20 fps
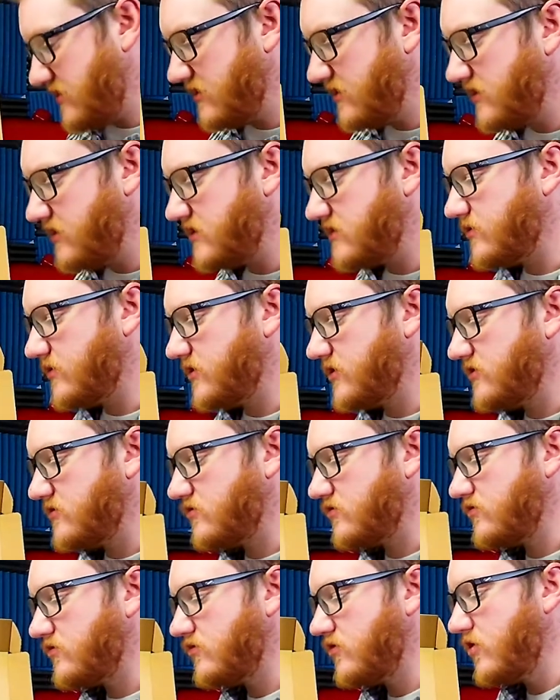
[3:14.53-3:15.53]
this one is
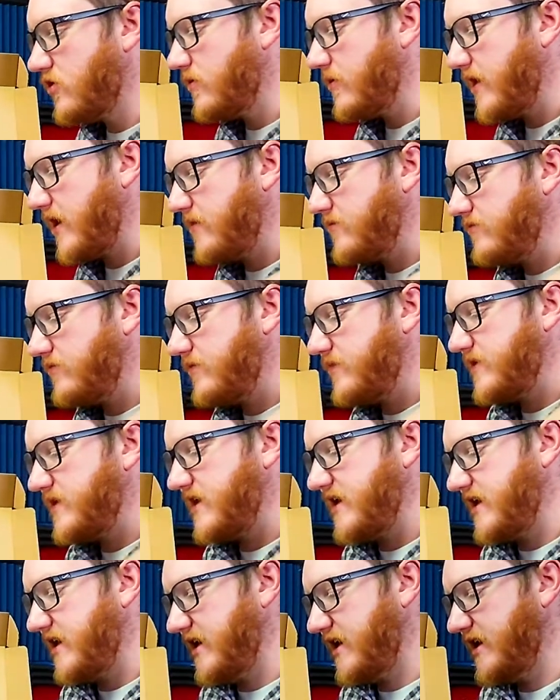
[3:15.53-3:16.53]
Robot
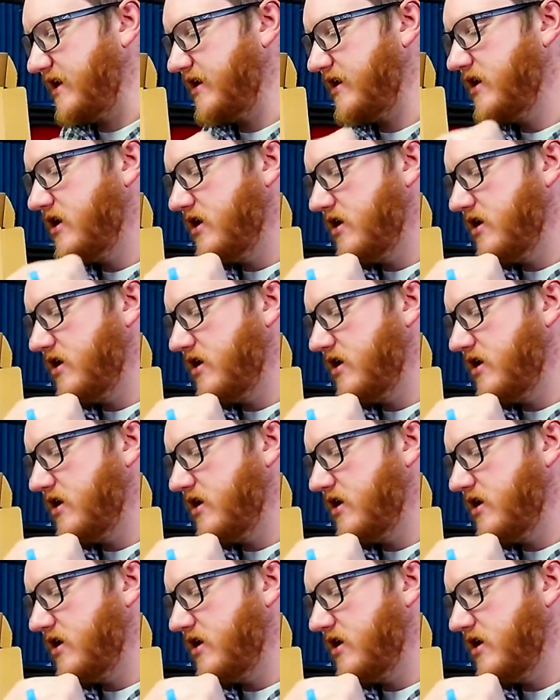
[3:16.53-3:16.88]
B,